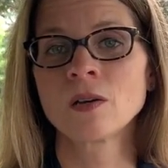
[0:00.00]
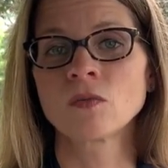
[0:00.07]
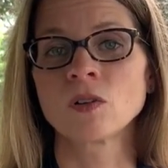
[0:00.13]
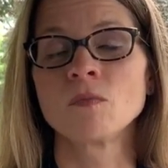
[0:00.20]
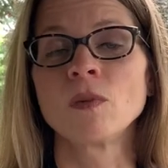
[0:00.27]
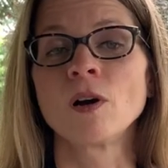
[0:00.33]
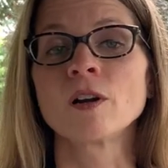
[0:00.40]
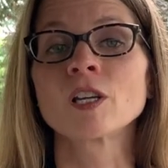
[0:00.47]

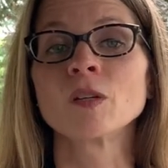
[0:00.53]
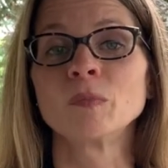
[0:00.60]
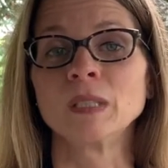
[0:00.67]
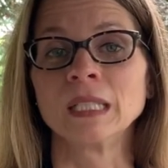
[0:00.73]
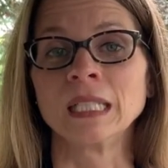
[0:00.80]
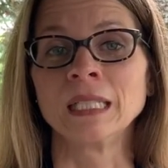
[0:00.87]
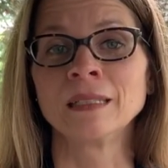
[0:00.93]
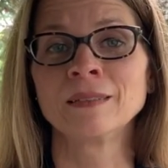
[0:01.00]

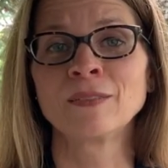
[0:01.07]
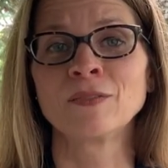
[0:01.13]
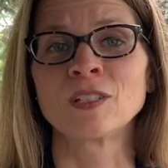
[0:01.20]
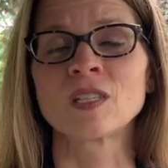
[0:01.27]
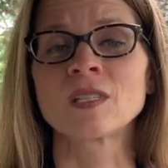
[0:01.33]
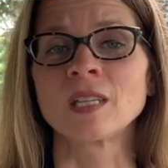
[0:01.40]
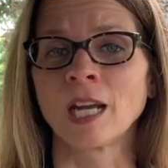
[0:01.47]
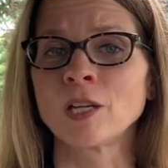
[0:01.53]
Remarkably, the
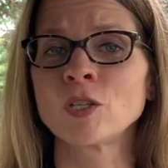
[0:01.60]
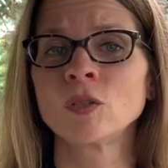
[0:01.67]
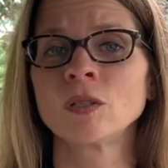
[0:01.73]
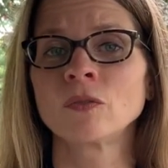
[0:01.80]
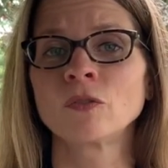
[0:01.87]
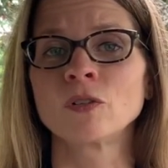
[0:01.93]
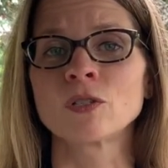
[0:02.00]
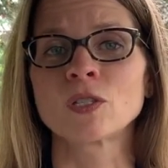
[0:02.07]
statue
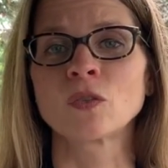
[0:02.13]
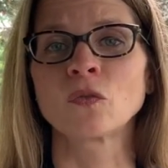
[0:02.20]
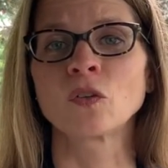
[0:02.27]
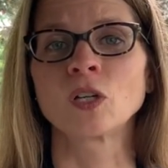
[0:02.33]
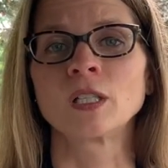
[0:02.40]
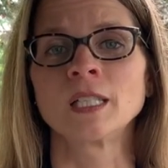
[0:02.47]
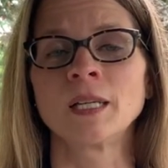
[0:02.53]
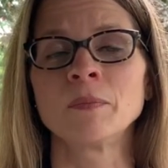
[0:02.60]
of Christopher
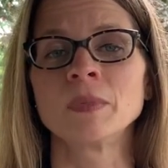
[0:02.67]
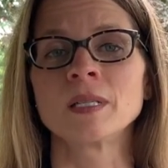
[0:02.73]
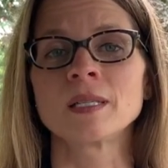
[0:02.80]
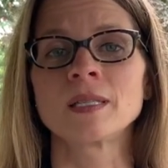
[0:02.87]
Columbus